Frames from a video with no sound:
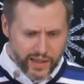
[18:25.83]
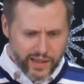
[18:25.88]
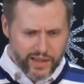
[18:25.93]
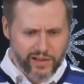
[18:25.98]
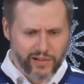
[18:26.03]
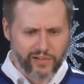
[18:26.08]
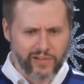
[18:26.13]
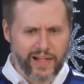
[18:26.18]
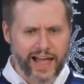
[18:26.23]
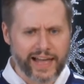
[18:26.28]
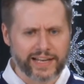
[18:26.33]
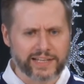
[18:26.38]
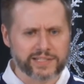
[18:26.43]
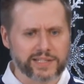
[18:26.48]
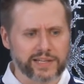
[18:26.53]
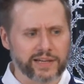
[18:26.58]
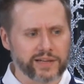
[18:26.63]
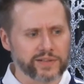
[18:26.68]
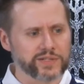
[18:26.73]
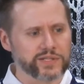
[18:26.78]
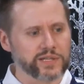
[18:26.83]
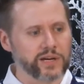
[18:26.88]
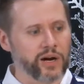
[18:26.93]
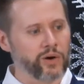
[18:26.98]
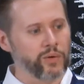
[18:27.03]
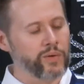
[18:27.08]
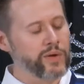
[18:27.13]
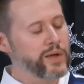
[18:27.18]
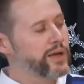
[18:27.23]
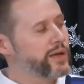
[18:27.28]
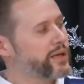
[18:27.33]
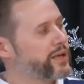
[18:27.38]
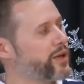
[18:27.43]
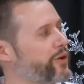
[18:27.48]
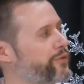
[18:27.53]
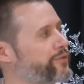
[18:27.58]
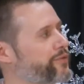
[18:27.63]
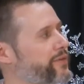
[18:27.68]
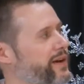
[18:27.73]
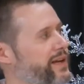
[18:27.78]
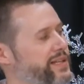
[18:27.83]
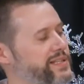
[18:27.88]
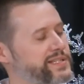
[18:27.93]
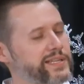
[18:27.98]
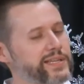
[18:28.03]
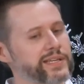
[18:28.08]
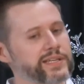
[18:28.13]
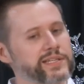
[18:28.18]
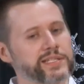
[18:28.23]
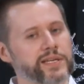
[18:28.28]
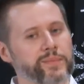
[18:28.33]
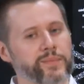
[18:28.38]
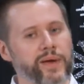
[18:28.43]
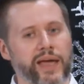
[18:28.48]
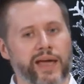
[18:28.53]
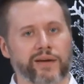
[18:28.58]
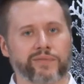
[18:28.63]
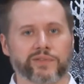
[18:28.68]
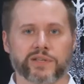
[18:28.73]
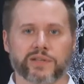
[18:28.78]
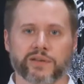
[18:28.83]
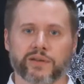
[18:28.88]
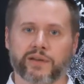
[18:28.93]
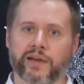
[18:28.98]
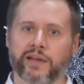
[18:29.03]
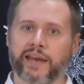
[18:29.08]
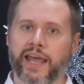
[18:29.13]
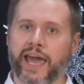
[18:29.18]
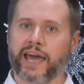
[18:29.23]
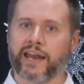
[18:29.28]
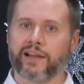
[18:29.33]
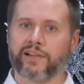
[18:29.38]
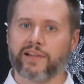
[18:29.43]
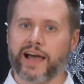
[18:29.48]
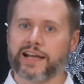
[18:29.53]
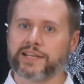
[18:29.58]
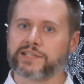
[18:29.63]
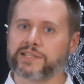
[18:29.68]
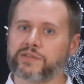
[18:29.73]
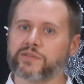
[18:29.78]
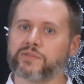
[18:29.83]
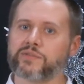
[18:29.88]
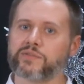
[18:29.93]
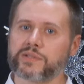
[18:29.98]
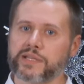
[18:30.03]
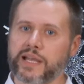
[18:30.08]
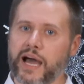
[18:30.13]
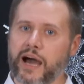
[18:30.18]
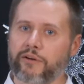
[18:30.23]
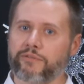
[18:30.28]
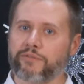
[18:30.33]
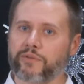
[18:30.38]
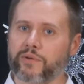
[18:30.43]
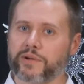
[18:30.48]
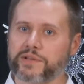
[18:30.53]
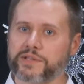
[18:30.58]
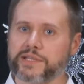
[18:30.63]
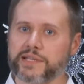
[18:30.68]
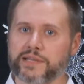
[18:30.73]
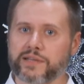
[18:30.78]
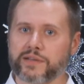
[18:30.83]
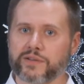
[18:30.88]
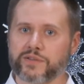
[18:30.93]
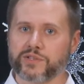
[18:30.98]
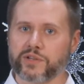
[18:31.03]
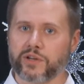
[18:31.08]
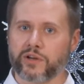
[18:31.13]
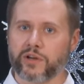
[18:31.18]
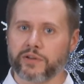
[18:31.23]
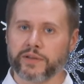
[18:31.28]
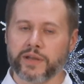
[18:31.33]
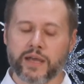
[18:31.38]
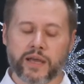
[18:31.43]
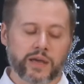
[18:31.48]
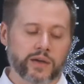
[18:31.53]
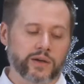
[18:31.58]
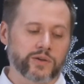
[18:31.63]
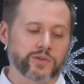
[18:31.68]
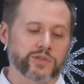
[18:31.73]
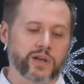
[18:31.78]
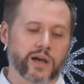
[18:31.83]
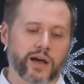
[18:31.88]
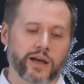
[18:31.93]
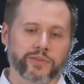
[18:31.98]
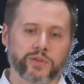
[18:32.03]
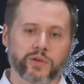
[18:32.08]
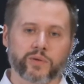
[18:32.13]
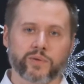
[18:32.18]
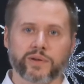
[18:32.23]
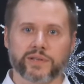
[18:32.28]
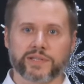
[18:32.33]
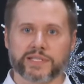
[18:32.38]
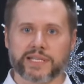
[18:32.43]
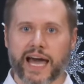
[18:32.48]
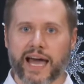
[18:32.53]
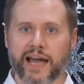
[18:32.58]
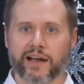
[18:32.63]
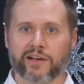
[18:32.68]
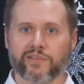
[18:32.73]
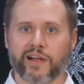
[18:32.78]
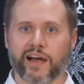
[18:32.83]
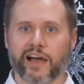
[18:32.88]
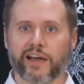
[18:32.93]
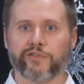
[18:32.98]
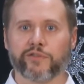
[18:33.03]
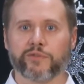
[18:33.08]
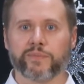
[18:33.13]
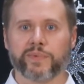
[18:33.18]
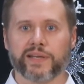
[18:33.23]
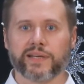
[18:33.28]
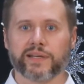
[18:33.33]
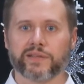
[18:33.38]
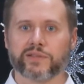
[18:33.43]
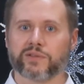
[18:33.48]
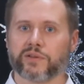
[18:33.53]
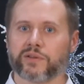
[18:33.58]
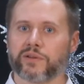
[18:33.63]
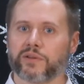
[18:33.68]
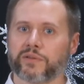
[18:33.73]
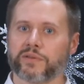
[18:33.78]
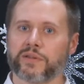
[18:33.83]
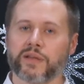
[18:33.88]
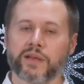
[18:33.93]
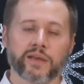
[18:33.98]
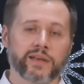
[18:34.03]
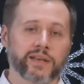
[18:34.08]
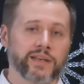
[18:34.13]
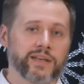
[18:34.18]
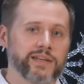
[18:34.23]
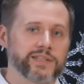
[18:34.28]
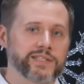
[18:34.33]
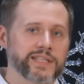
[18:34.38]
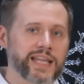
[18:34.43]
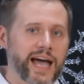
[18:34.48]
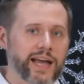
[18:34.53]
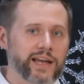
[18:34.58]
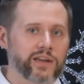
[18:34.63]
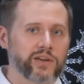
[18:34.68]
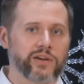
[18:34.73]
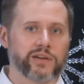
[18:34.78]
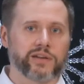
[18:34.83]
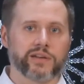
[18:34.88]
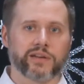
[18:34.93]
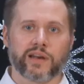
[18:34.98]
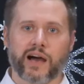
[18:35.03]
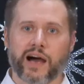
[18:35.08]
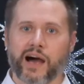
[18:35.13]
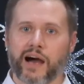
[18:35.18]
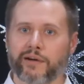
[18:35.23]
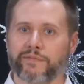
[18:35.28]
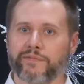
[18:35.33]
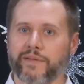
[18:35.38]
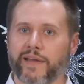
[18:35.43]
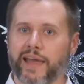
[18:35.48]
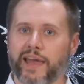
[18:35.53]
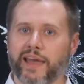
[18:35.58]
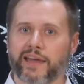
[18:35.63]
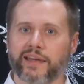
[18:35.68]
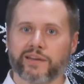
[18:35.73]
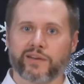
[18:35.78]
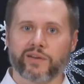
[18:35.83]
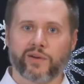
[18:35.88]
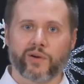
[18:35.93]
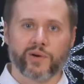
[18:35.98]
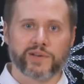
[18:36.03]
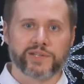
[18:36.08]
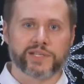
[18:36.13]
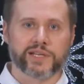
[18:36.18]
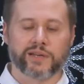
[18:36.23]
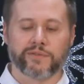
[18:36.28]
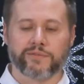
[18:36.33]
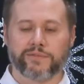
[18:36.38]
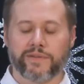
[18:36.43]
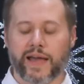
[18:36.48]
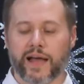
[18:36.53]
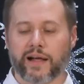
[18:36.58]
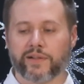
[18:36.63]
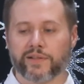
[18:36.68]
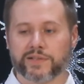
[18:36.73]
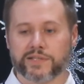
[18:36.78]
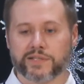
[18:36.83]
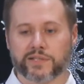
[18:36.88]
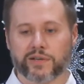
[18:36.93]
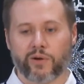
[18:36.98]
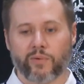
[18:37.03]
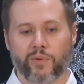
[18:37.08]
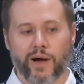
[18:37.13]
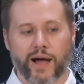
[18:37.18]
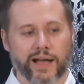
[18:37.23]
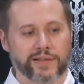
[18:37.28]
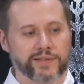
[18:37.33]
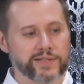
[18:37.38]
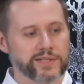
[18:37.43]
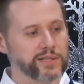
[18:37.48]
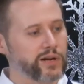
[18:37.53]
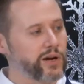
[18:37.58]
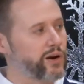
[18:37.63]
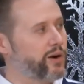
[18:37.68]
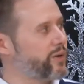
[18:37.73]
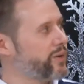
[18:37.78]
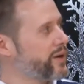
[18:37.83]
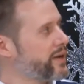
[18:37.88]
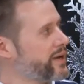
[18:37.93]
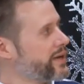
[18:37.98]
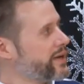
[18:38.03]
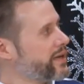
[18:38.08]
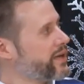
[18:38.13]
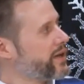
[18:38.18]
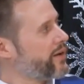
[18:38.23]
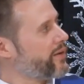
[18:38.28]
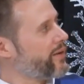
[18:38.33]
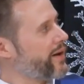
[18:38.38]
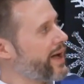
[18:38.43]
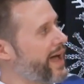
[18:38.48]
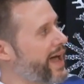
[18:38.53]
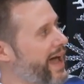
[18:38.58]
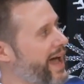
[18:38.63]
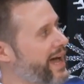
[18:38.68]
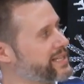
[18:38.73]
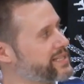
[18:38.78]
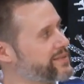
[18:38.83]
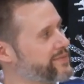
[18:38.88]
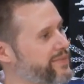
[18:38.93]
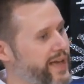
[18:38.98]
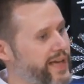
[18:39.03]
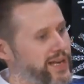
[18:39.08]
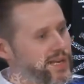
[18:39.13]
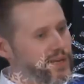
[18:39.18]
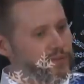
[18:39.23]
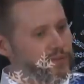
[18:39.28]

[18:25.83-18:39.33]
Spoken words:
clients here. So, for instance, I may have an adolescent who's now 14 years old, who's gone through an entire life of being told he's not good enough and you're always going to fail and so on. So, activating